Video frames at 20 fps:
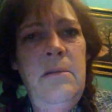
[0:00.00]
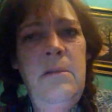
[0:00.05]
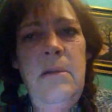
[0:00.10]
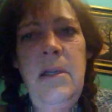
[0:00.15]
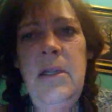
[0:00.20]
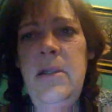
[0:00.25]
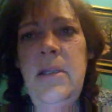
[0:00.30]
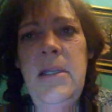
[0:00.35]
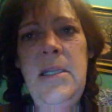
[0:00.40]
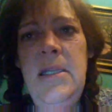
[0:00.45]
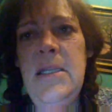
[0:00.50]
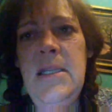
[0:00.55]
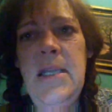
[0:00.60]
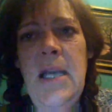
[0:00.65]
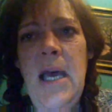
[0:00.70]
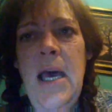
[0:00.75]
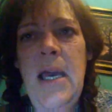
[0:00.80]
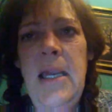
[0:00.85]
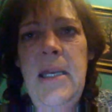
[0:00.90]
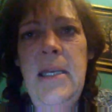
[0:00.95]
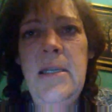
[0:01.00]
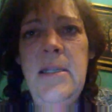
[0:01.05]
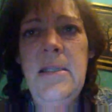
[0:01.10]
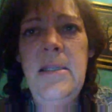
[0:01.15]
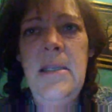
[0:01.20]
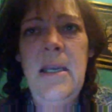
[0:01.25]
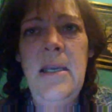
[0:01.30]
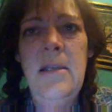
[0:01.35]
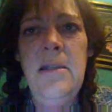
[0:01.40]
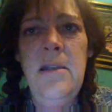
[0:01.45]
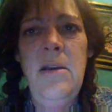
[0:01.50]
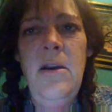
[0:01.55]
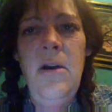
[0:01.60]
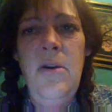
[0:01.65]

at the design and says